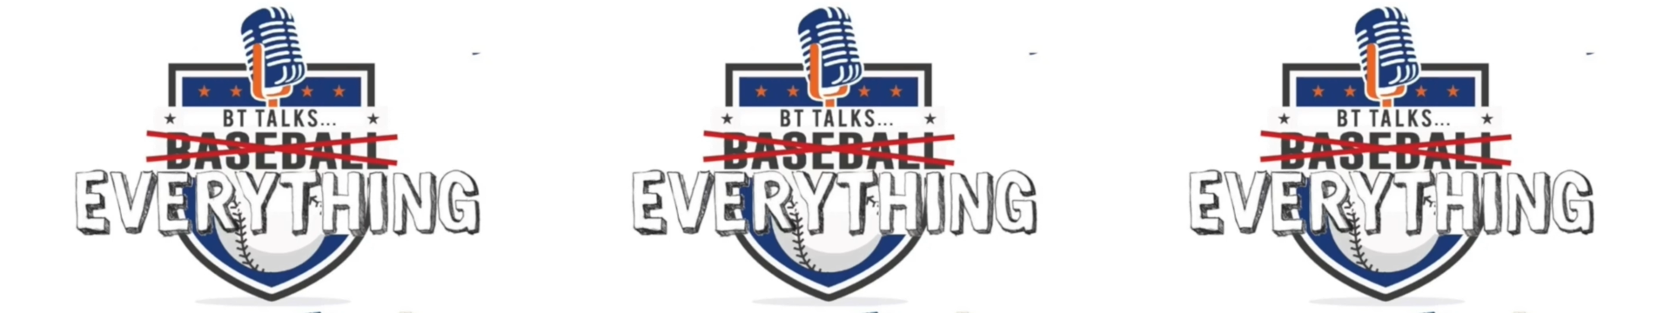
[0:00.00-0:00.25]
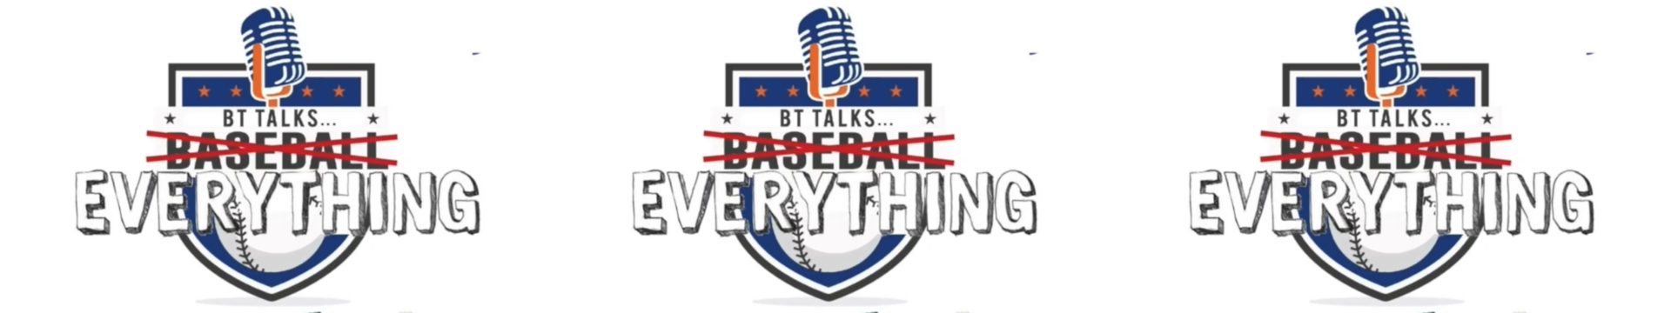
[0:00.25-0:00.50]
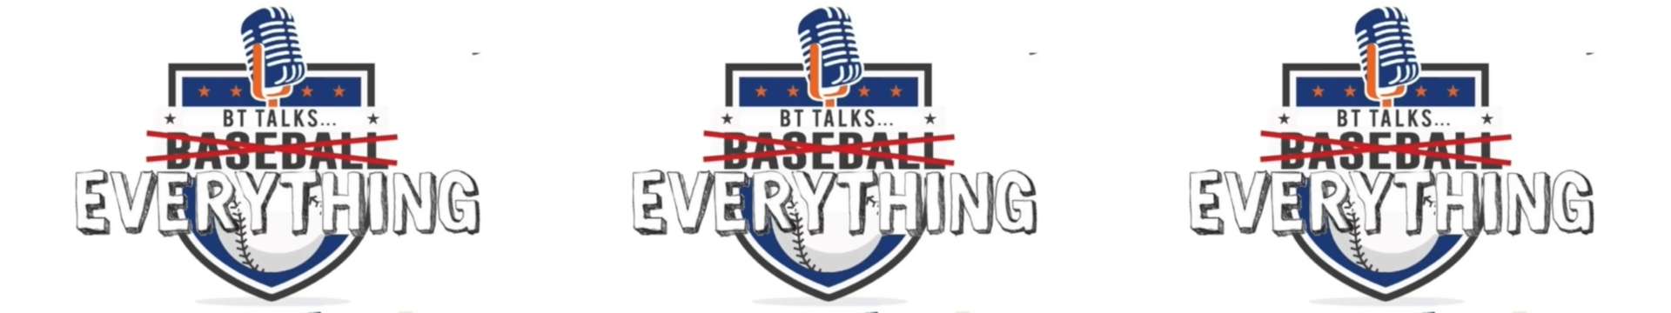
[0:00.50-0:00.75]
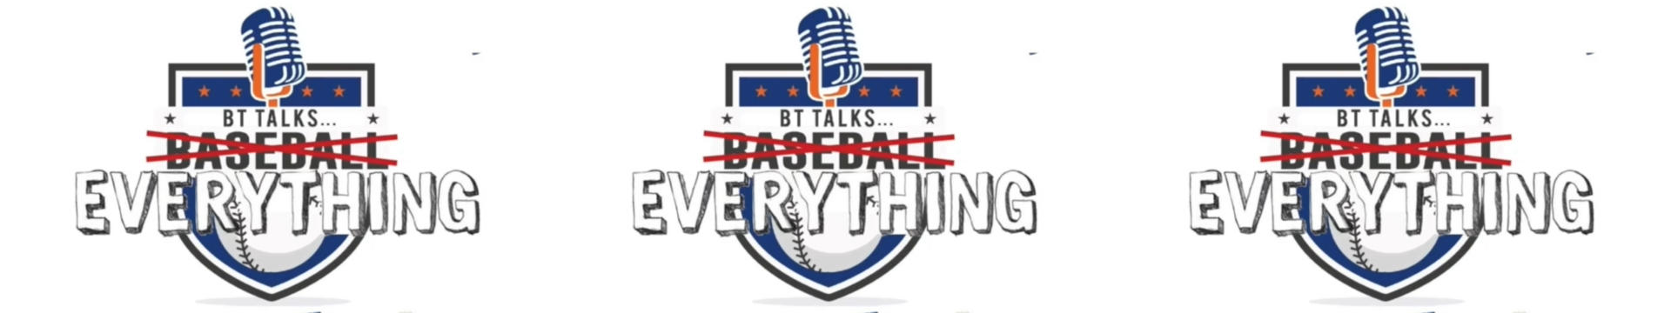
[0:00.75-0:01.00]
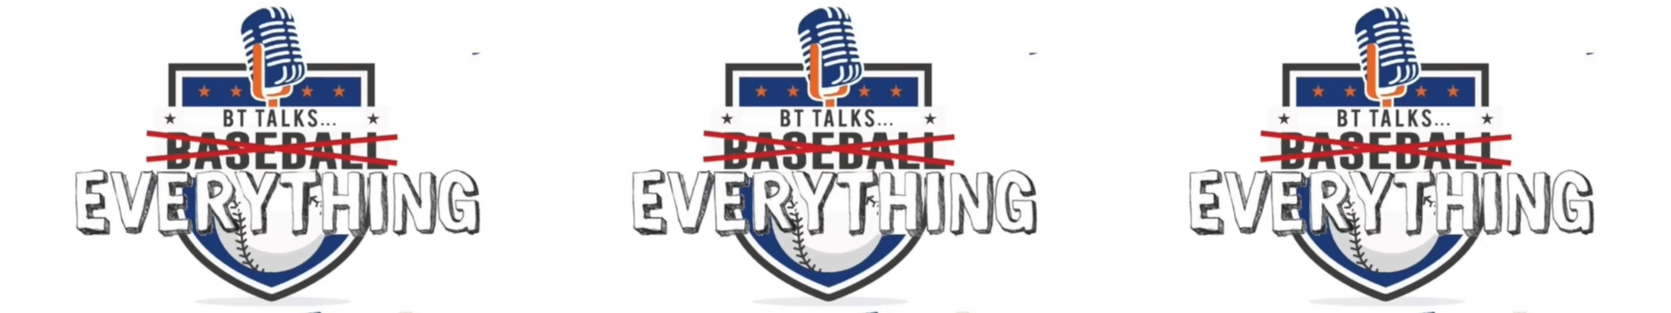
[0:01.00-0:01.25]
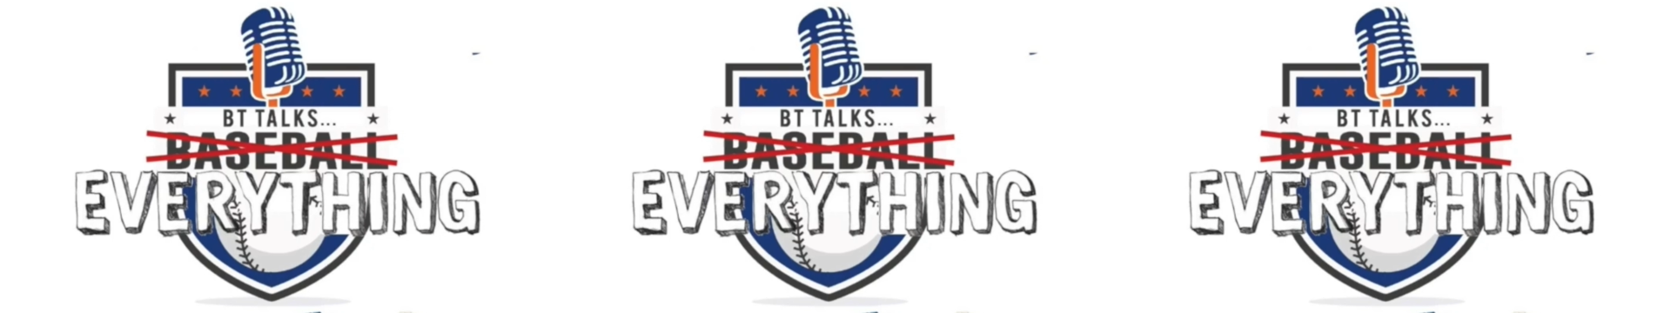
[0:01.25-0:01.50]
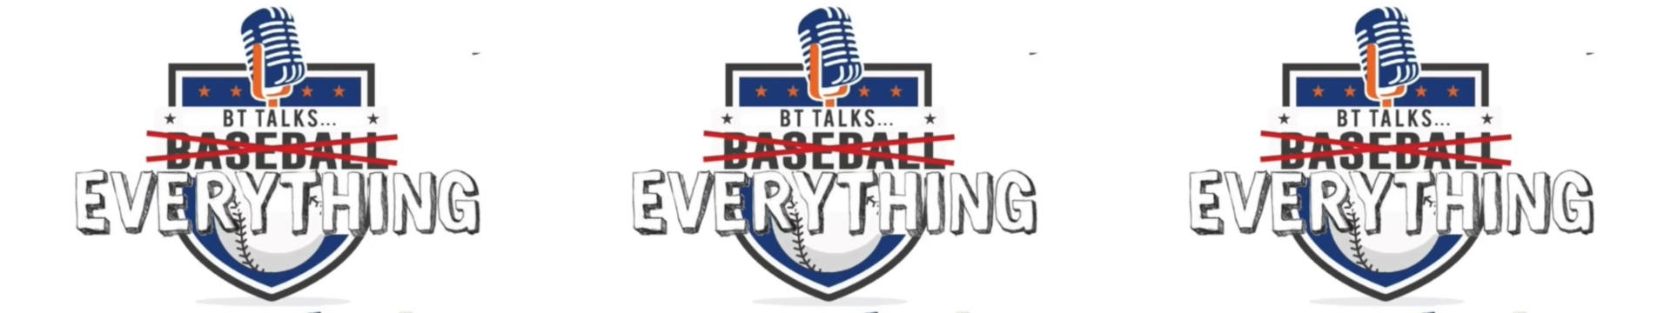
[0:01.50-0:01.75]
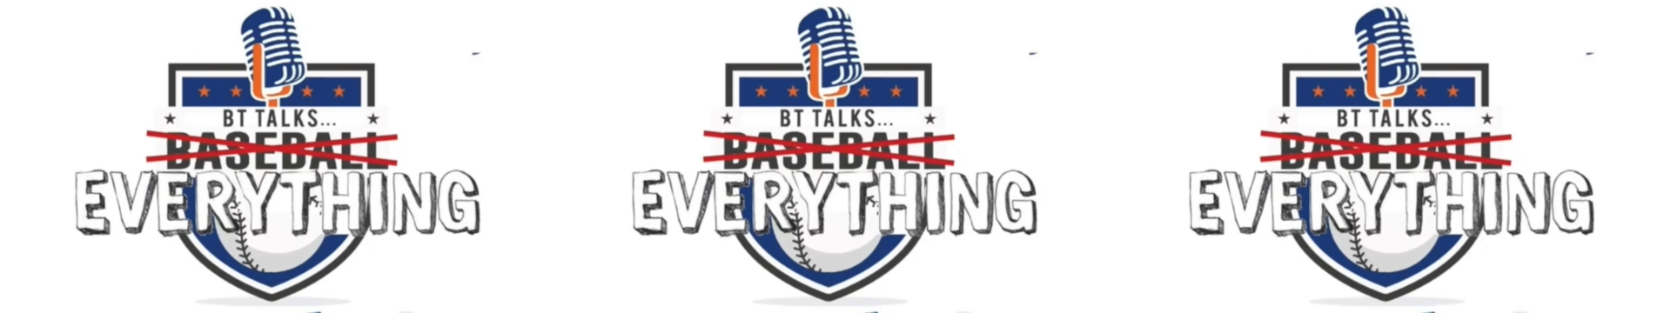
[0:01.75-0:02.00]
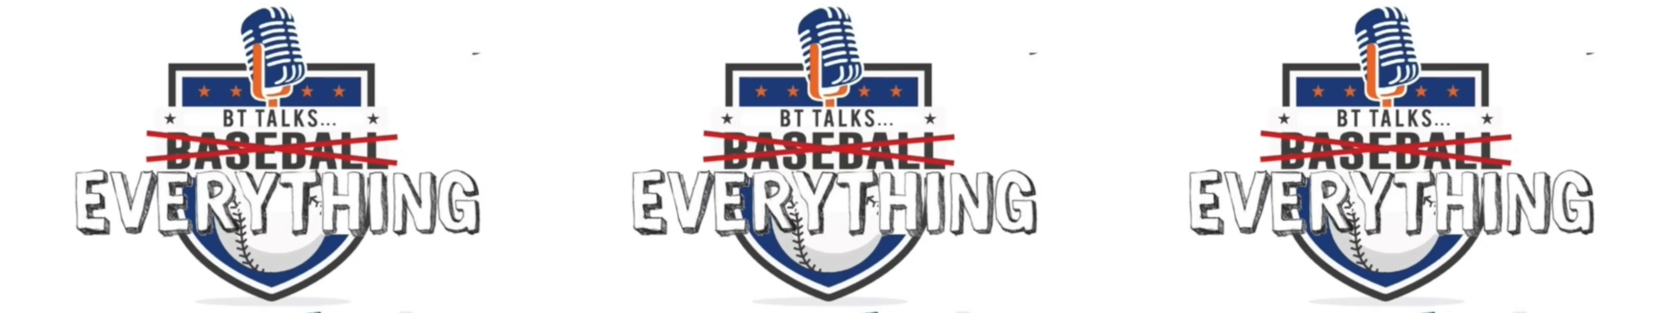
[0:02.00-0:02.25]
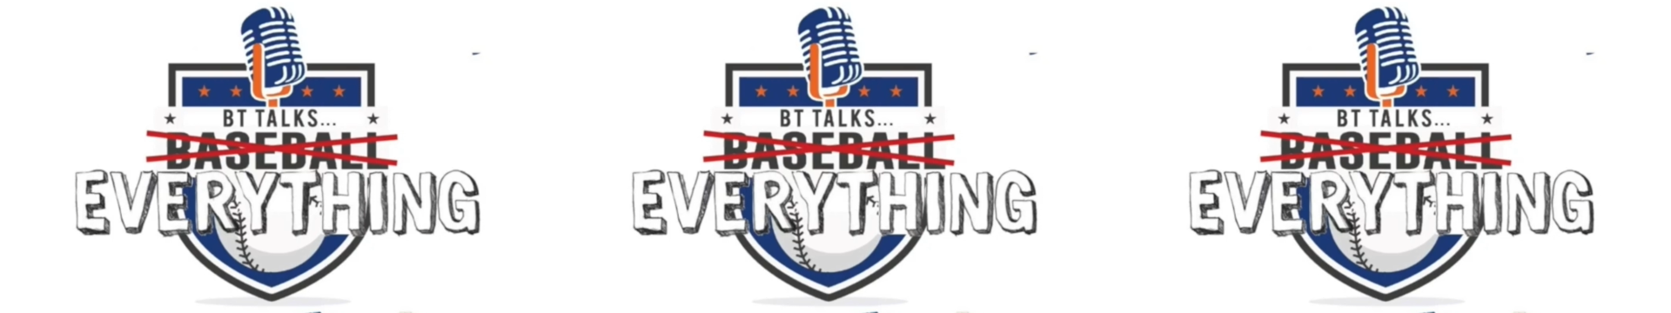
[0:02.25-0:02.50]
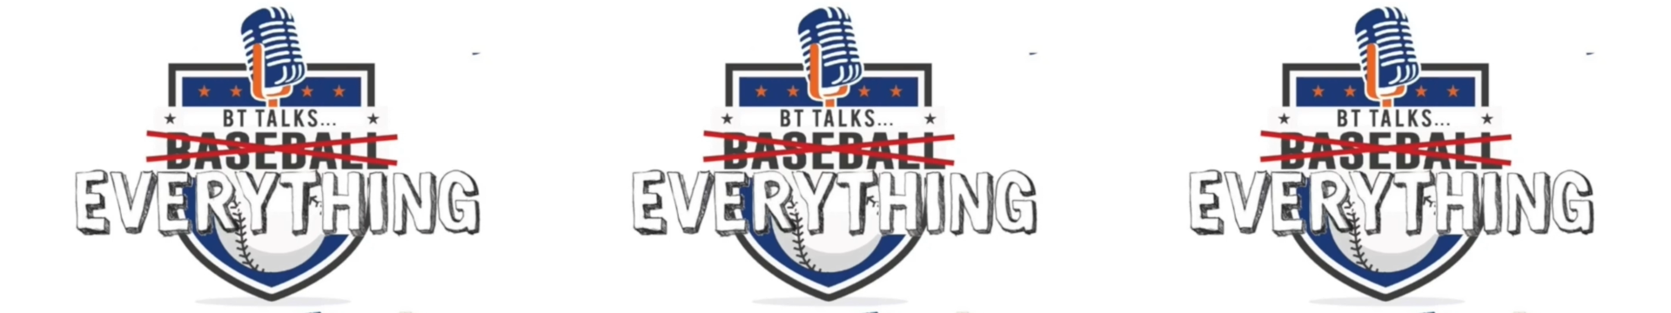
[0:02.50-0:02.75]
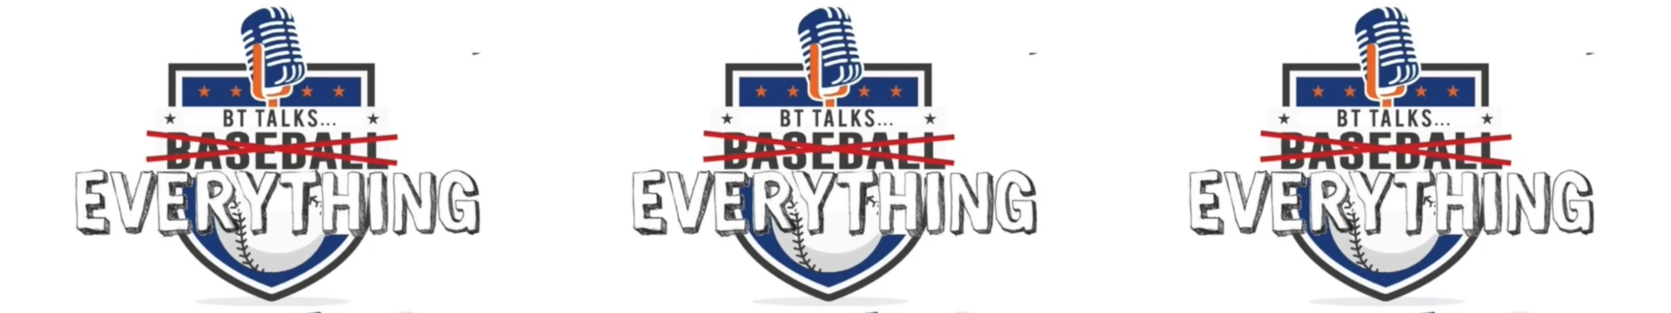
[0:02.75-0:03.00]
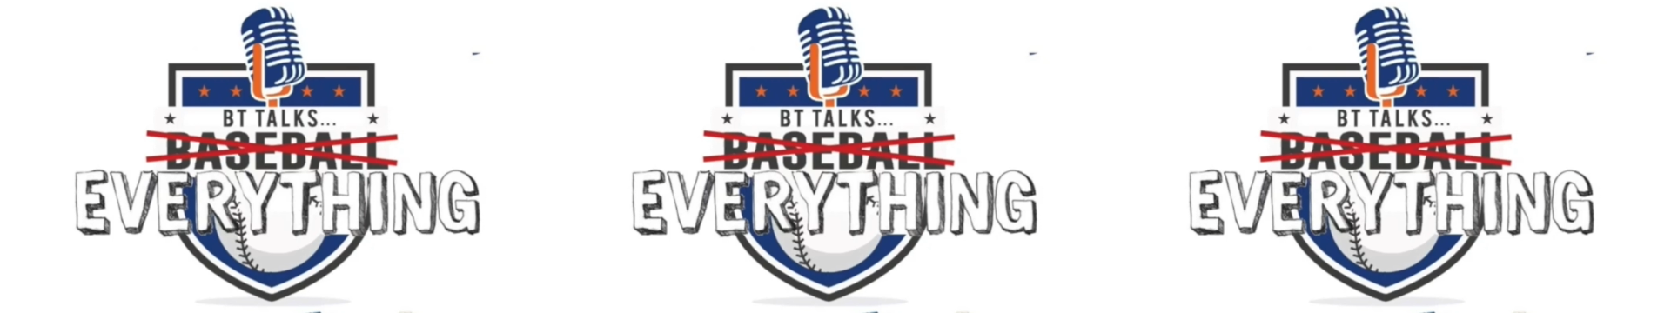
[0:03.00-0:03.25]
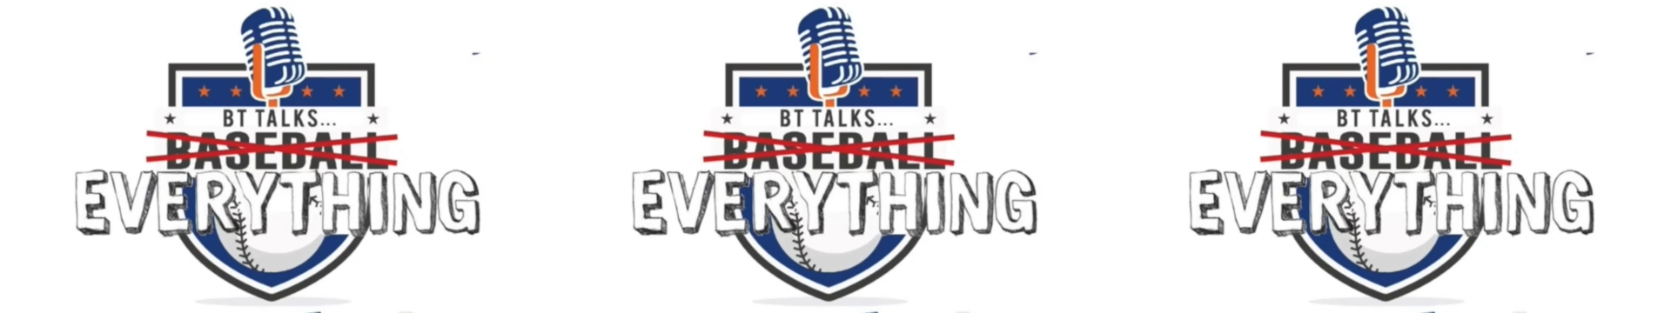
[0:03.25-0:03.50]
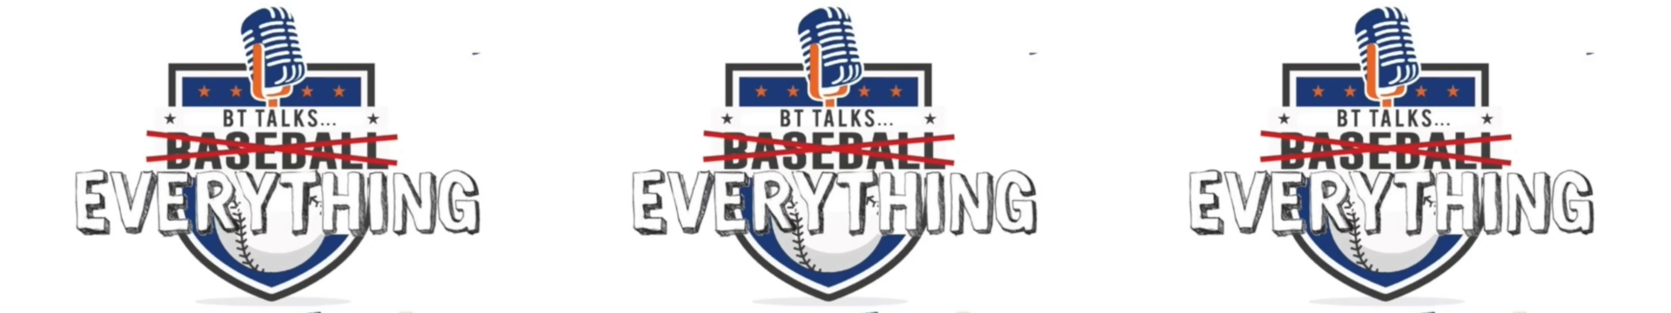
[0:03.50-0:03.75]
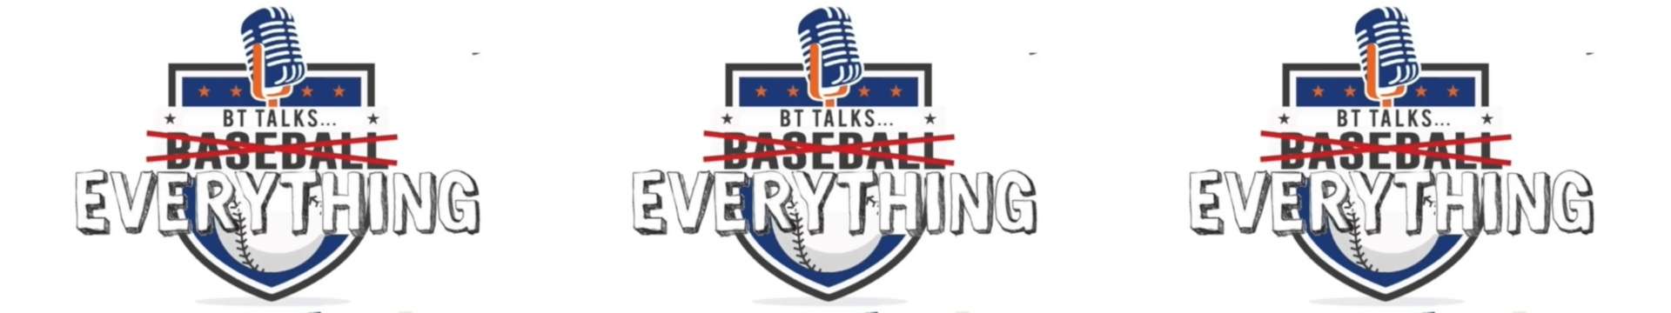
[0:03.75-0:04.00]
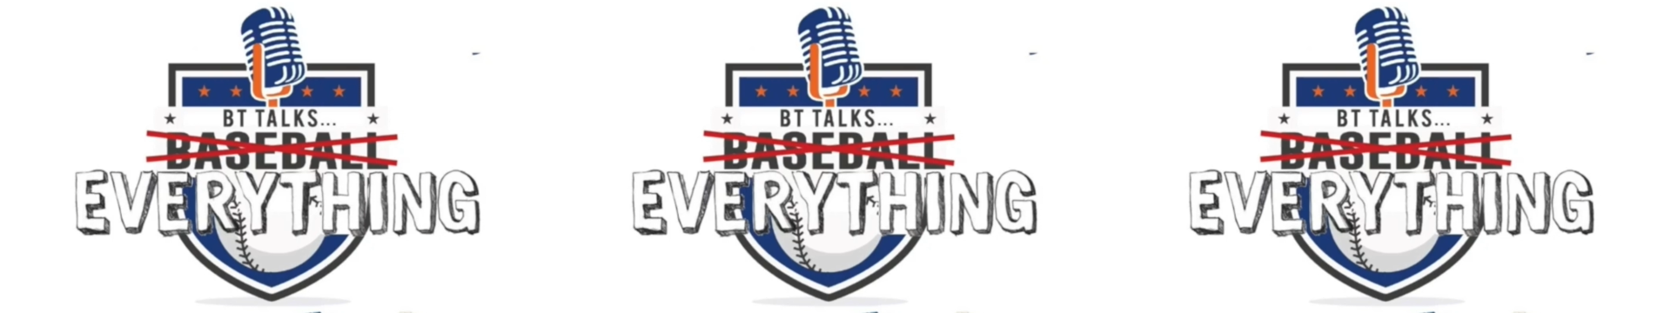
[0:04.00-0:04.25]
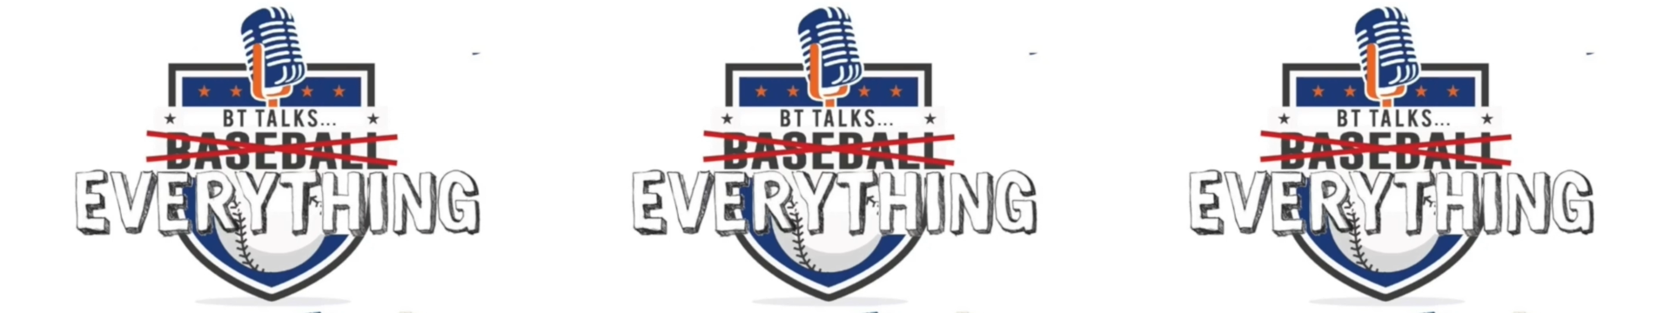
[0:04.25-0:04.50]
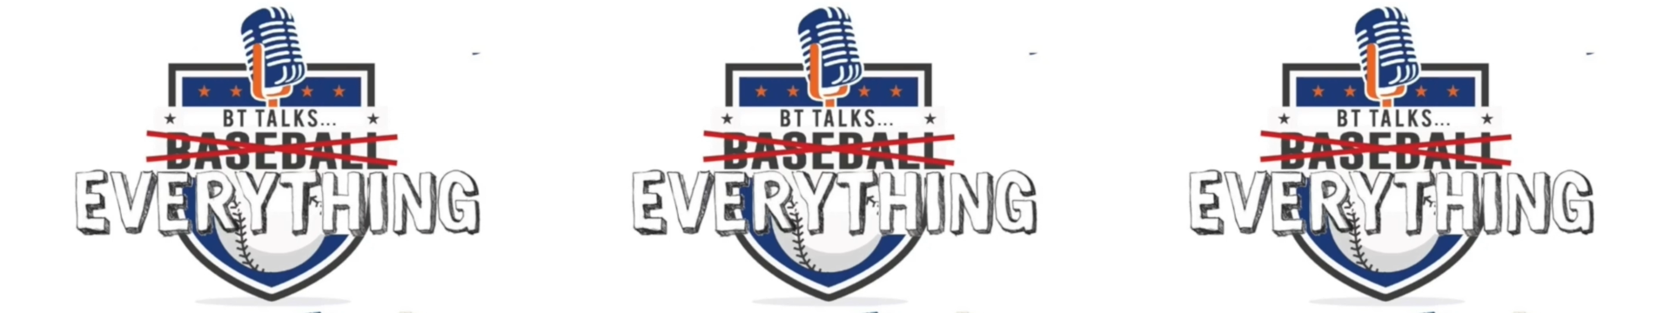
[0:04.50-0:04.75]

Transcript: Nobody's mouth can be seen.